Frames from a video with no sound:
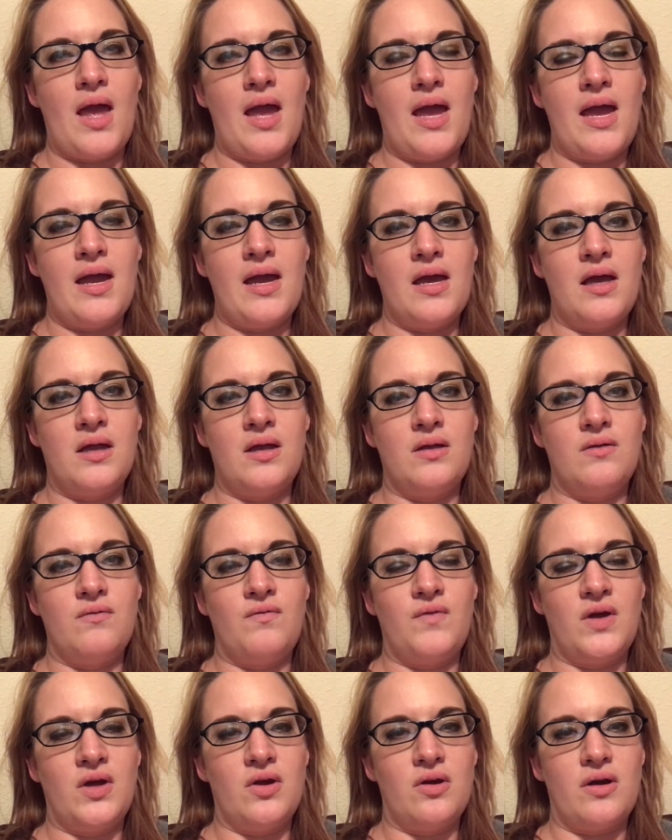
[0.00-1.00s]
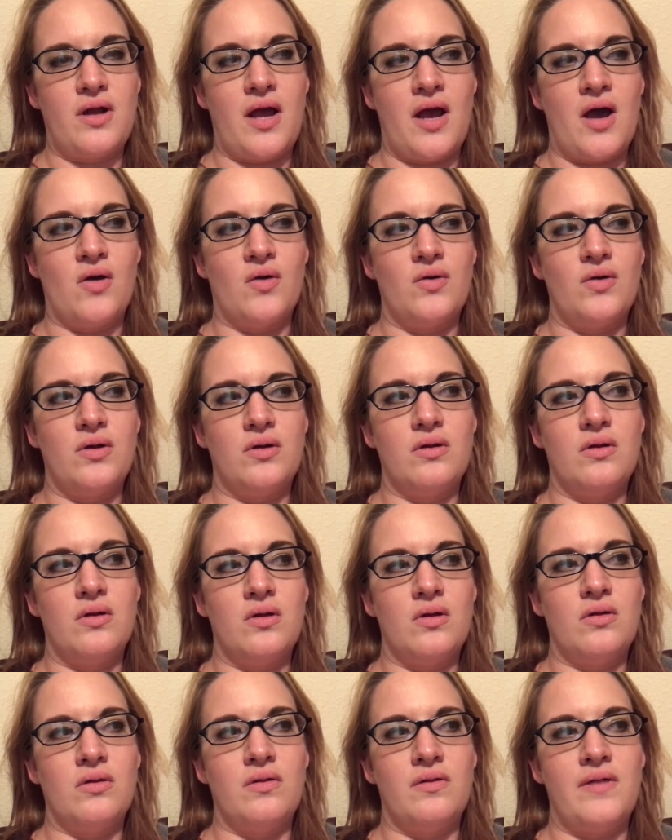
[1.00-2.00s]
and figured out
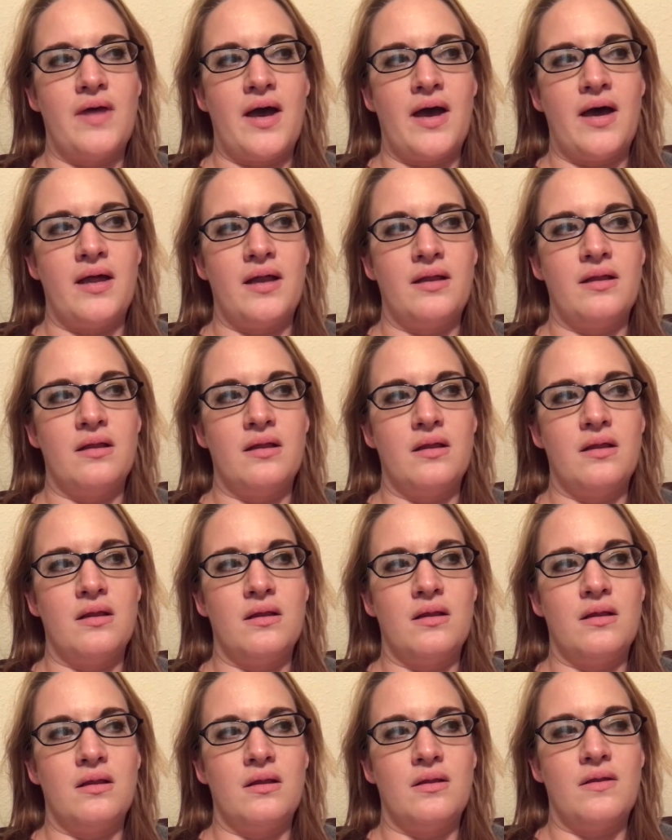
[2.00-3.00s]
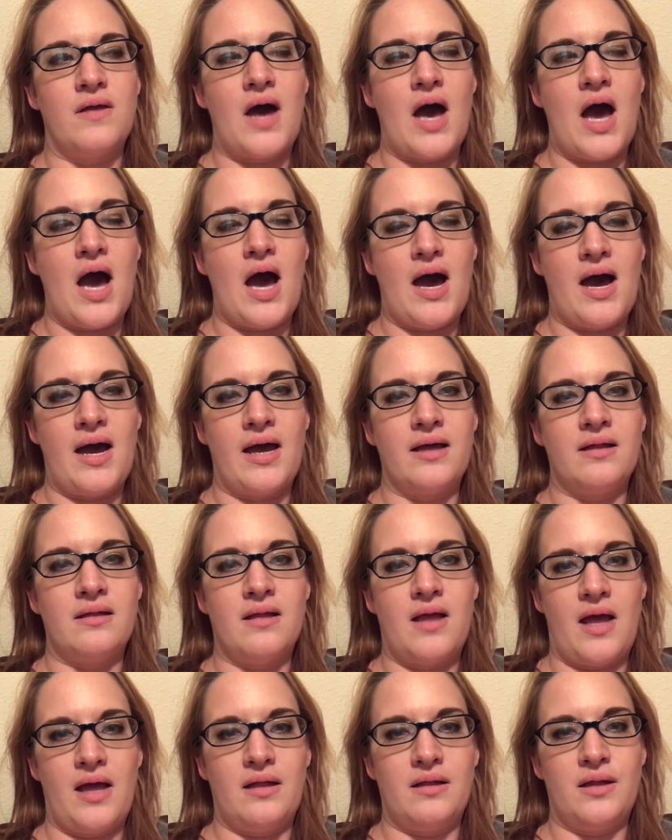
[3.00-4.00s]
that the high
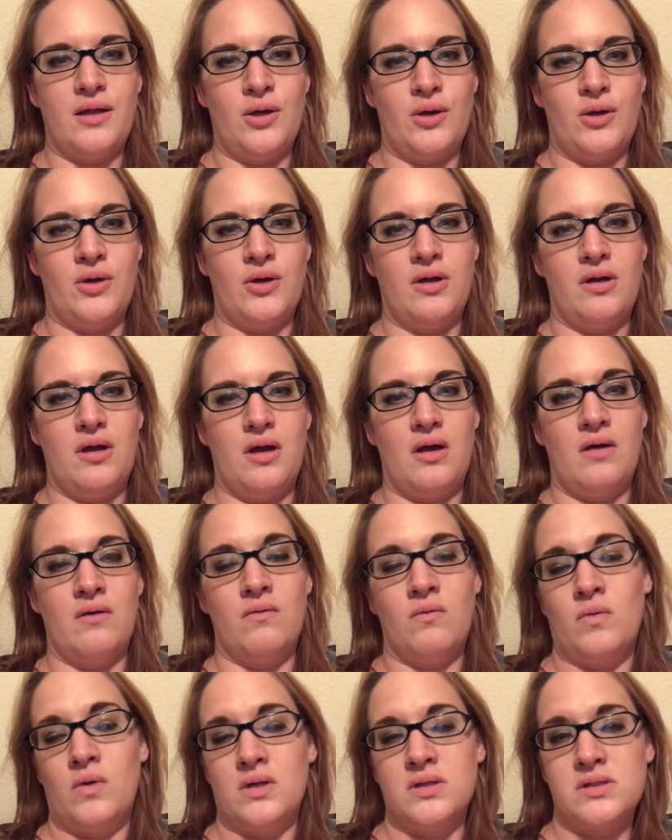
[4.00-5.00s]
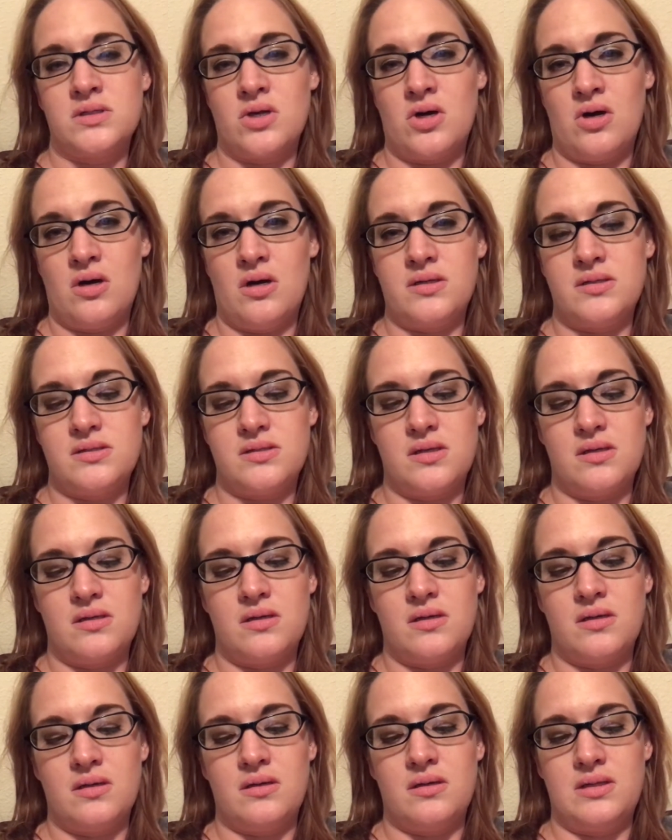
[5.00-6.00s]
likelihood of what's caused
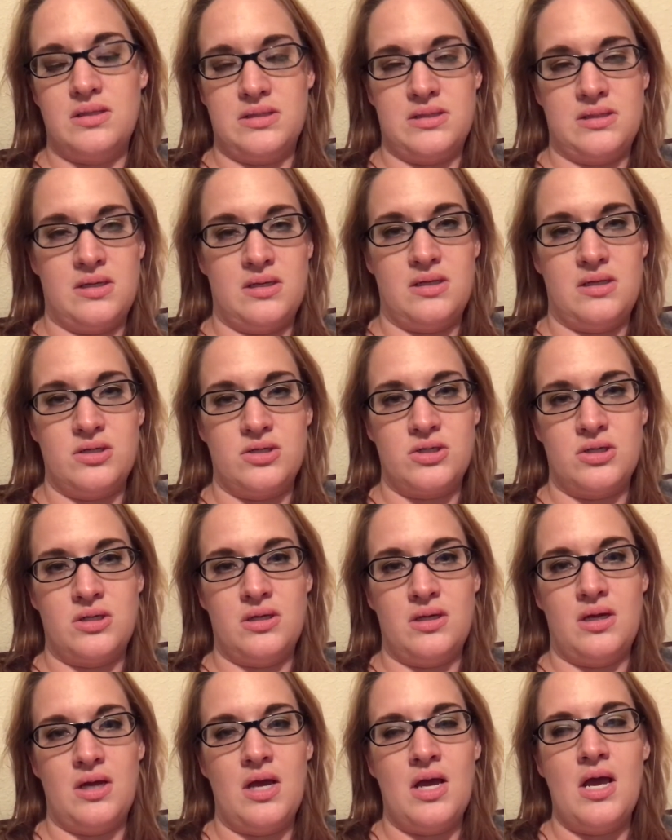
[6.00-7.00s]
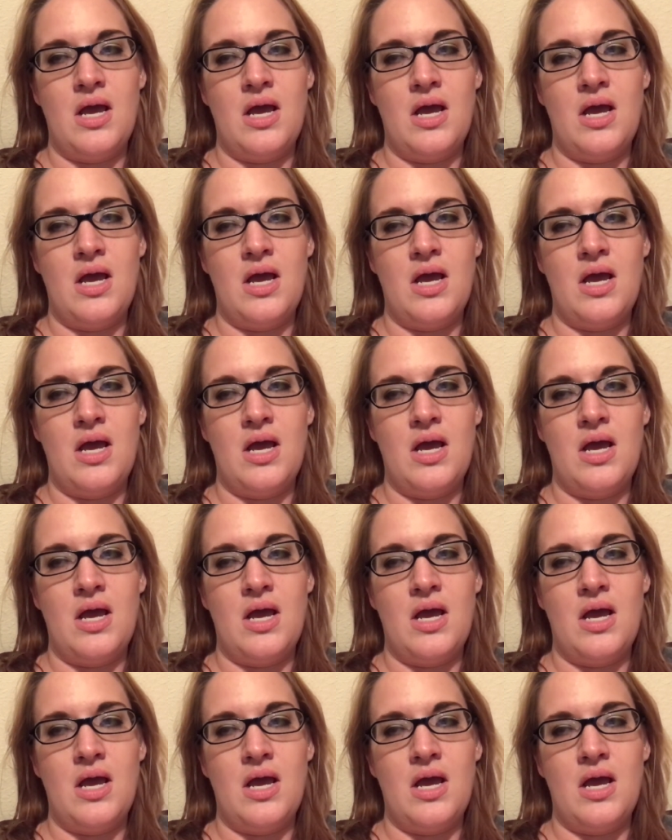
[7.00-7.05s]
this condition